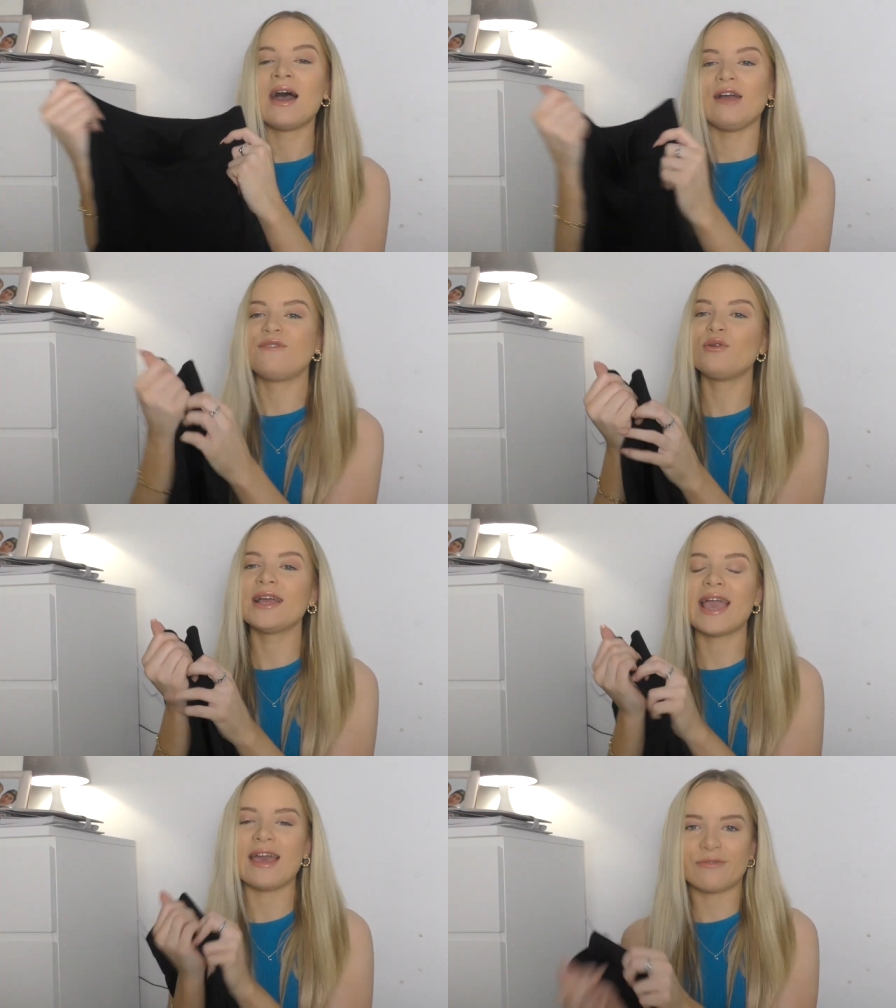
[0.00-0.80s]
I feel
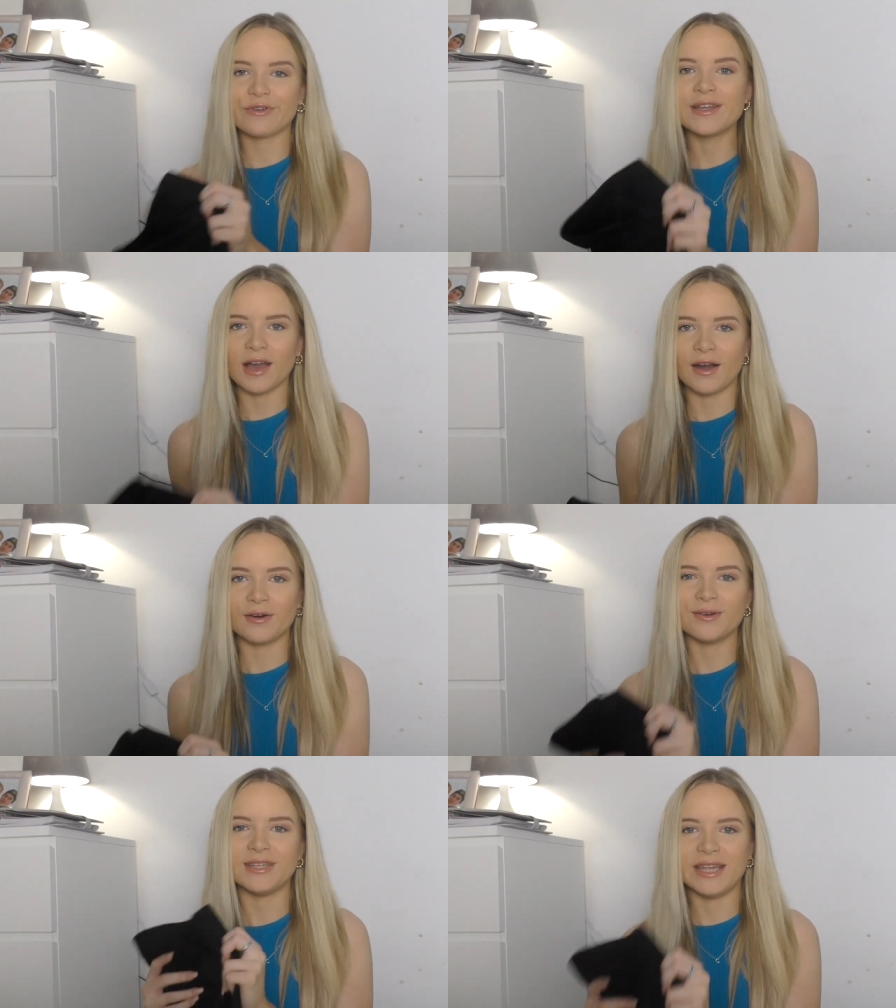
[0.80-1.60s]
like every
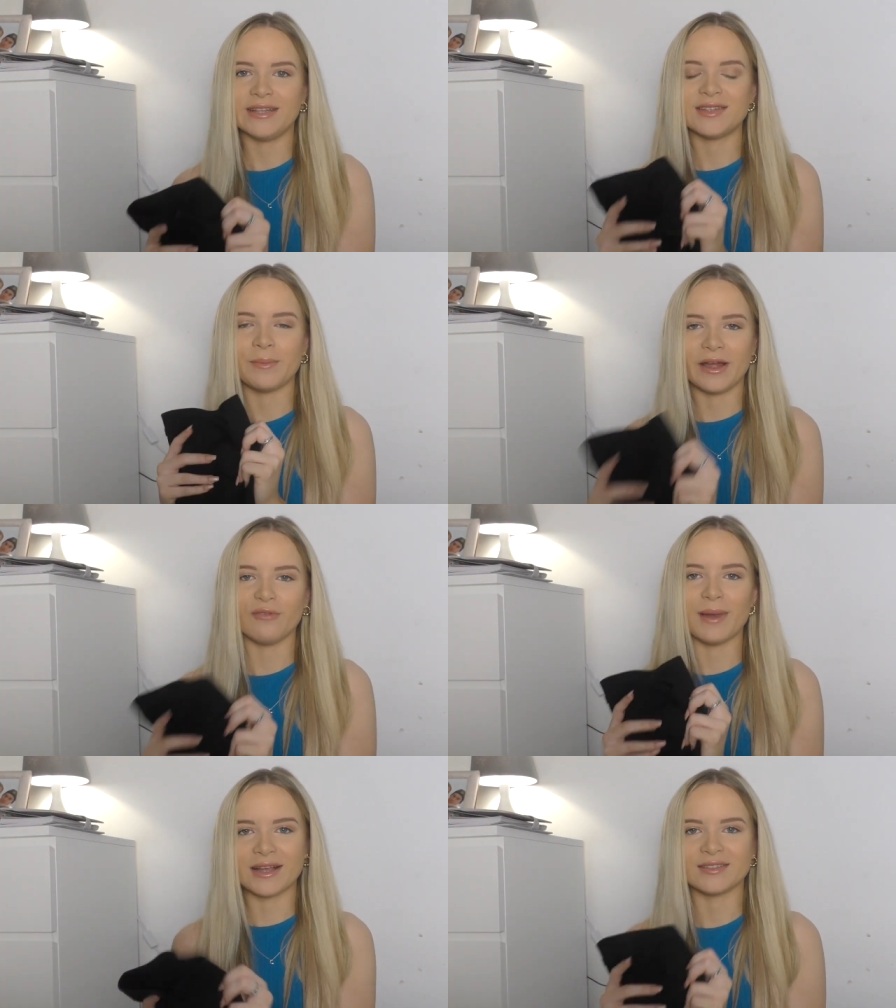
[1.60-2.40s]
girl needs a pair
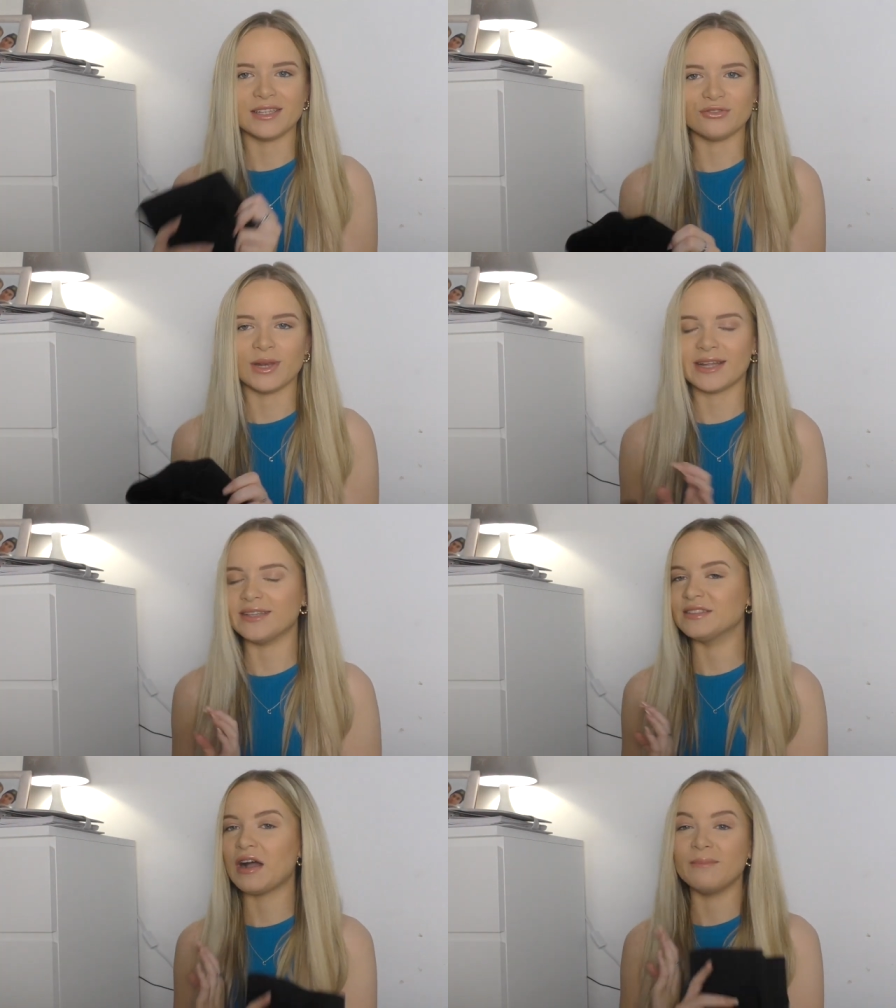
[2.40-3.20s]
of black essential
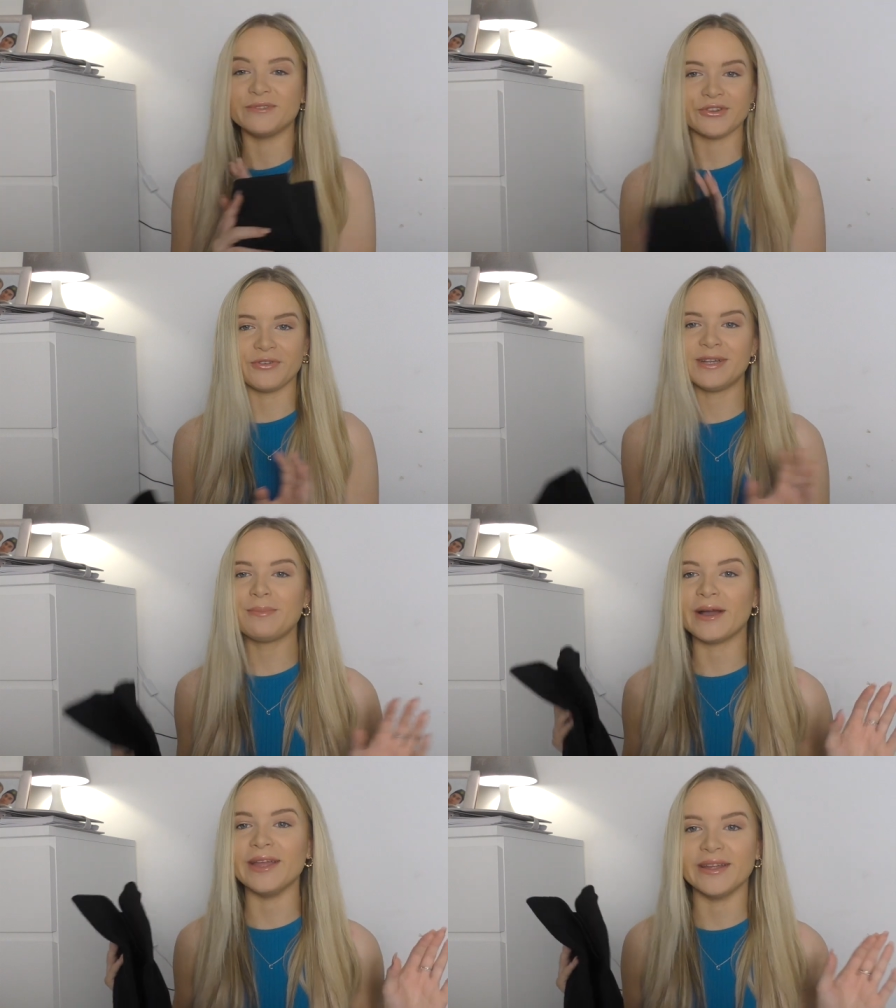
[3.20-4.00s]
leggings. I'm sorry,
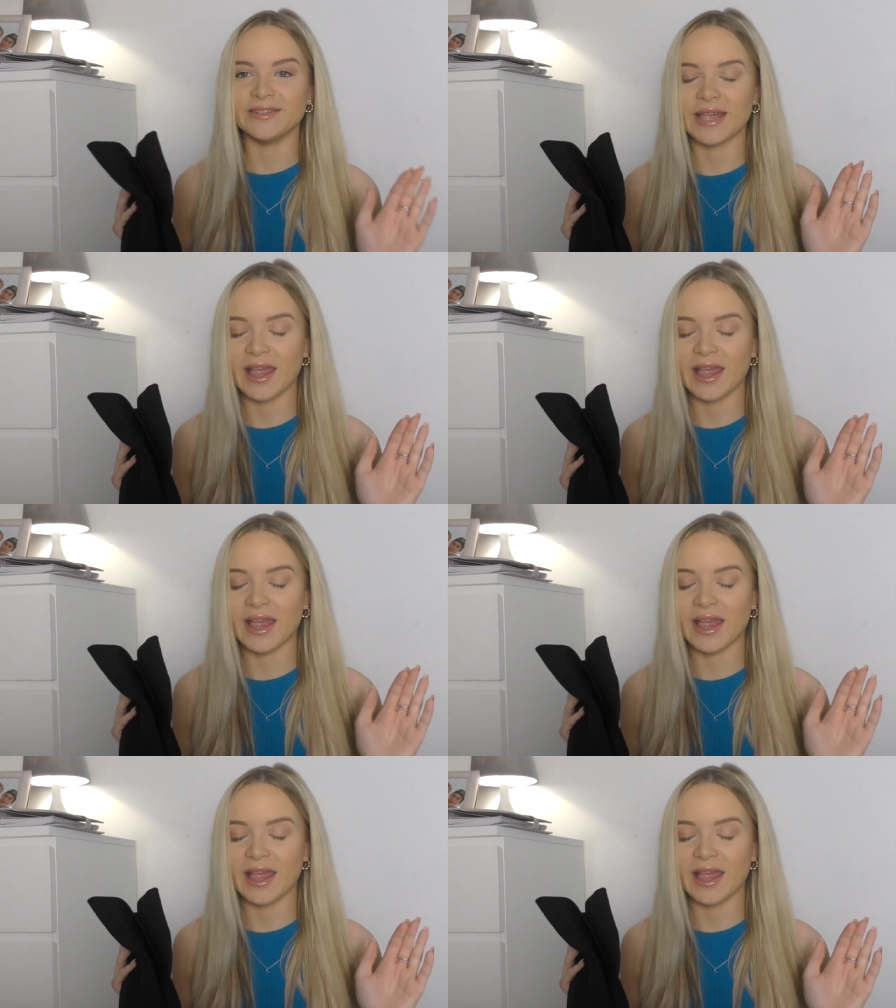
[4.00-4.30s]
but it is